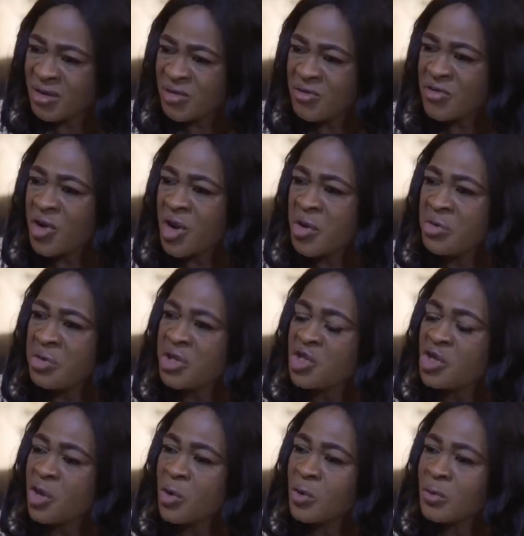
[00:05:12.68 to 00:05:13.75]
Look for a
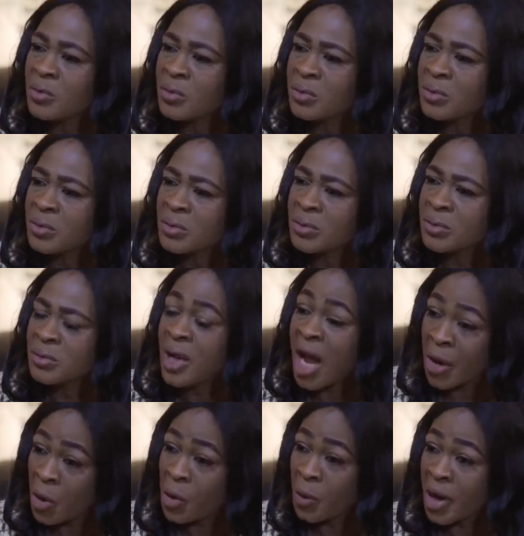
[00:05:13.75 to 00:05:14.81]
rich girl.
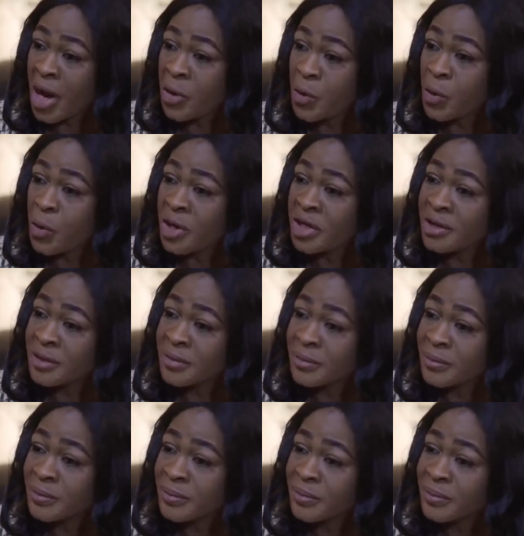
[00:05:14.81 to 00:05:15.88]
I know you can do it.
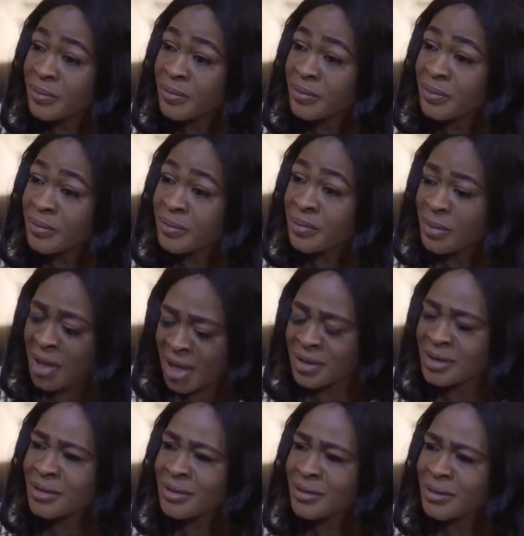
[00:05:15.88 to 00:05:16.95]

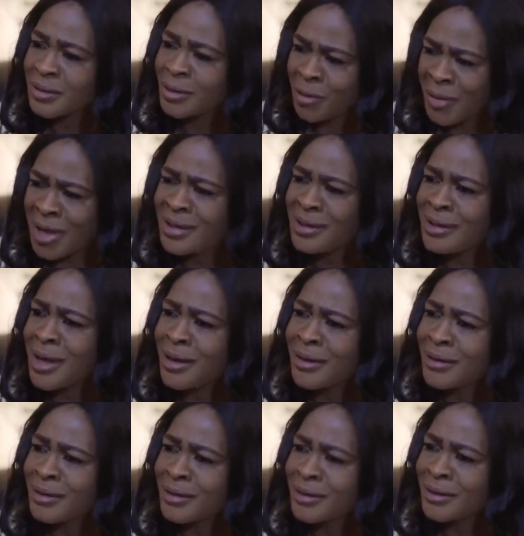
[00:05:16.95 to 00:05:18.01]
Yes, you're my
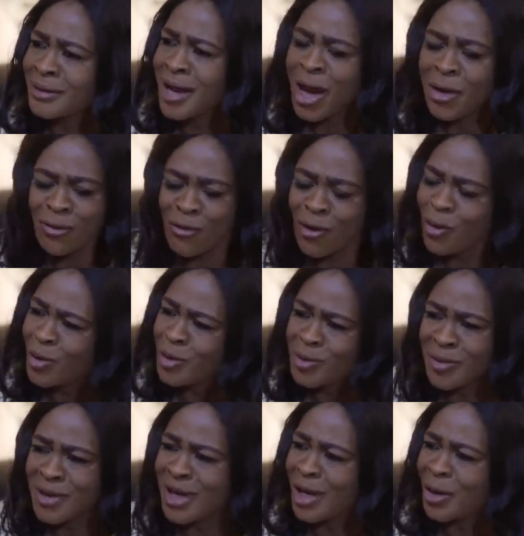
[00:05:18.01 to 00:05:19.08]
son. And you've always
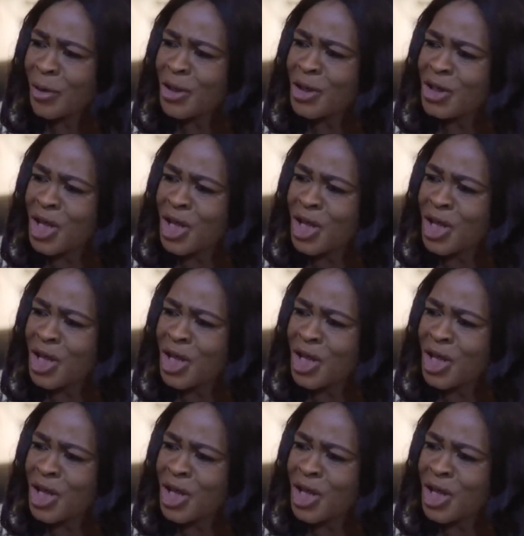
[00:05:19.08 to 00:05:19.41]
been a lucky